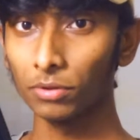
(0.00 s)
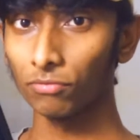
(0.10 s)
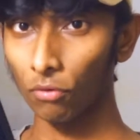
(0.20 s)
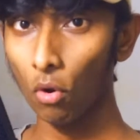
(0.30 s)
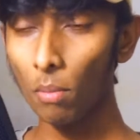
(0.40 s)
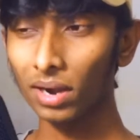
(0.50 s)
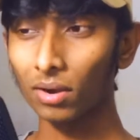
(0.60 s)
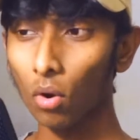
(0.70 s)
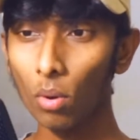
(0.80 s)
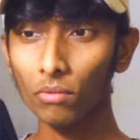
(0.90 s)
before,
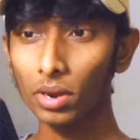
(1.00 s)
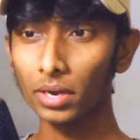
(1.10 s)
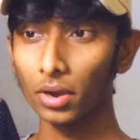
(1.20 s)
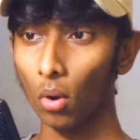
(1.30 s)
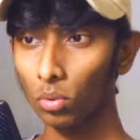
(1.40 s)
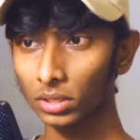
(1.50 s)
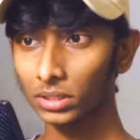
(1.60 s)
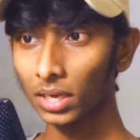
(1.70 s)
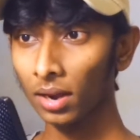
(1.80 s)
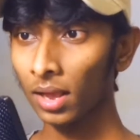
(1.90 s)
but no one really
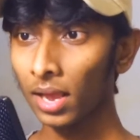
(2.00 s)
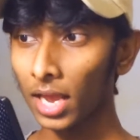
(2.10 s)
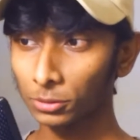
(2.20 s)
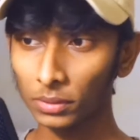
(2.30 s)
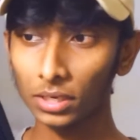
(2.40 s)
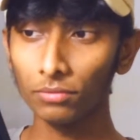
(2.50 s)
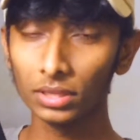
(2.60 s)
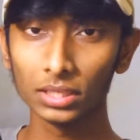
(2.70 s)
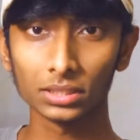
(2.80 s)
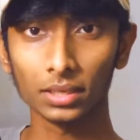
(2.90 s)
noticed it, especially
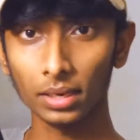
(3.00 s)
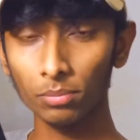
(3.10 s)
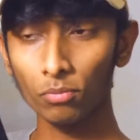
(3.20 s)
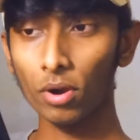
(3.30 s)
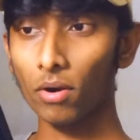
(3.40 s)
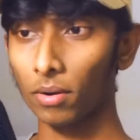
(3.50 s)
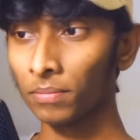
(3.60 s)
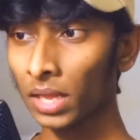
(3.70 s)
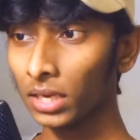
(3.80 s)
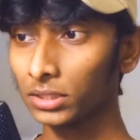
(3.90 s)
with this clip
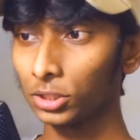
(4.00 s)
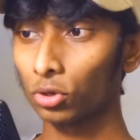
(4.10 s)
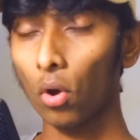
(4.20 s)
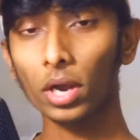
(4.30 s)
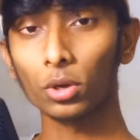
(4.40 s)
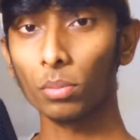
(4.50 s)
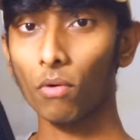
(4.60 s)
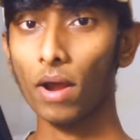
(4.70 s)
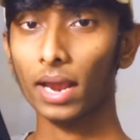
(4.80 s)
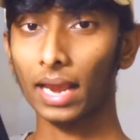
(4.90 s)
where she's talking to
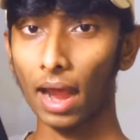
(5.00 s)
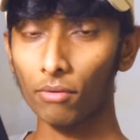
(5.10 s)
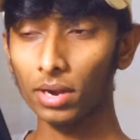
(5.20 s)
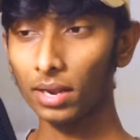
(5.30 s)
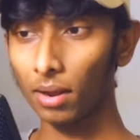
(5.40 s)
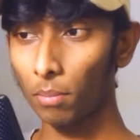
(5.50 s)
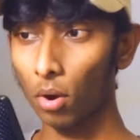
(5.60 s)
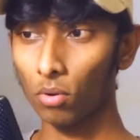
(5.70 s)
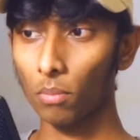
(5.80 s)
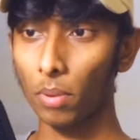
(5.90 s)
Mariah Carey
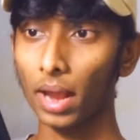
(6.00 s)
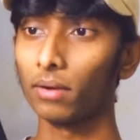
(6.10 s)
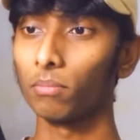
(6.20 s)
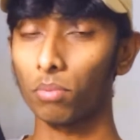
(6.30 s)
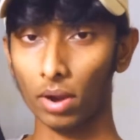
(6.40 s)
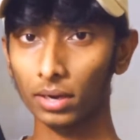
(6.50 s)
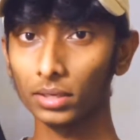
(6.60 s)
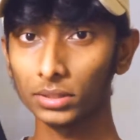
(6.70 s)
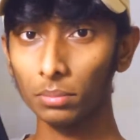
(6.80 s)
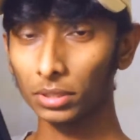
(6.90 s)
about her
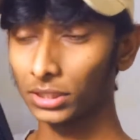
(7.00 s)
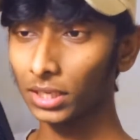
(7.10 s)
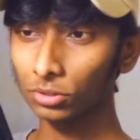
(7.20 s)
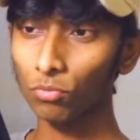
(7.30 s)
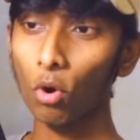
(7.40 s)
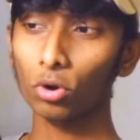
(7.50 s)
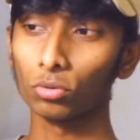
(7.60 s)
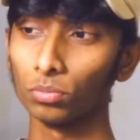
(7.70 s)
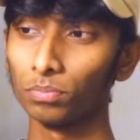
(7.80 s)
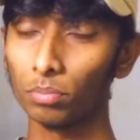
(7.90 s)
pregnancy, but
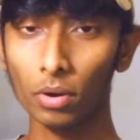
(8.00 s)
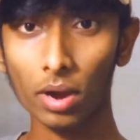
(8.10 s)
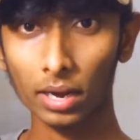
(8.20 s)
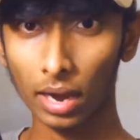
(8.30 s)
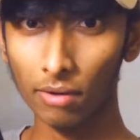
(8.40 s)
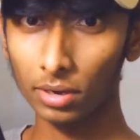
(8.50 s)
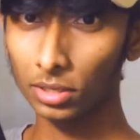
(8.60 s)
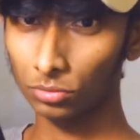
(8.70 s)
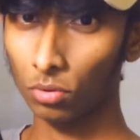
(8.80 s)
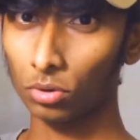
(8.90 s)
Mariah Carey
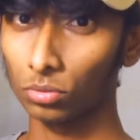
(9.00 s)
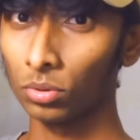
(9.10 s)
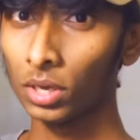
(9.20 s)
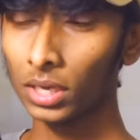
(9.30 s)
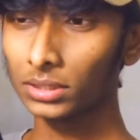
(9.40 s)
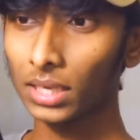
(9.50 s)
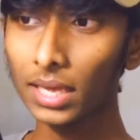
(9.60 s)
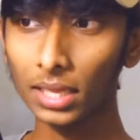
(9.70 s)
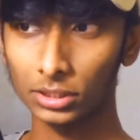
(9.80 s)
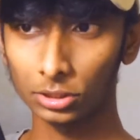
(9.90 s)
doesn't want to
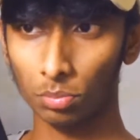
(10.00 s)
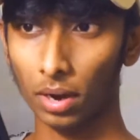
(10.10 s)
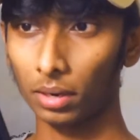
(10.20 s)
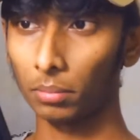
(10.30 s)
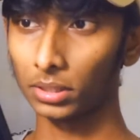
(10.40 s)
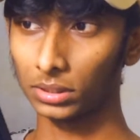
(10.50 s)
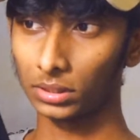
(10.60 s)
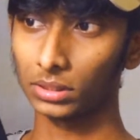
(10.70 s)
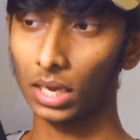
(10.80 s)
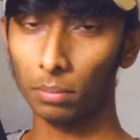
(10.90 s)
say that she's pregnant because
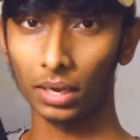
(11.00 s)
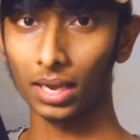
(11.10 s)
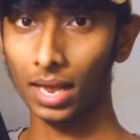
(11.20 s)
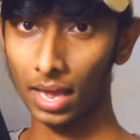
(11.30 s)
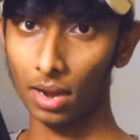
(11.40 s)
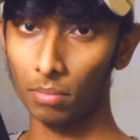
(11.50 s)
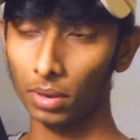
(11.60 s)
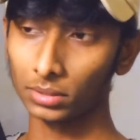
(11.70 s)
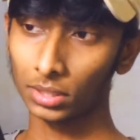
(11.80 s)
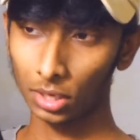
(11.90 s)
she's keeping it hidden,
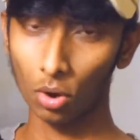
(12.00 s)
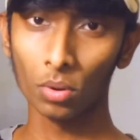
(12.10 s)
because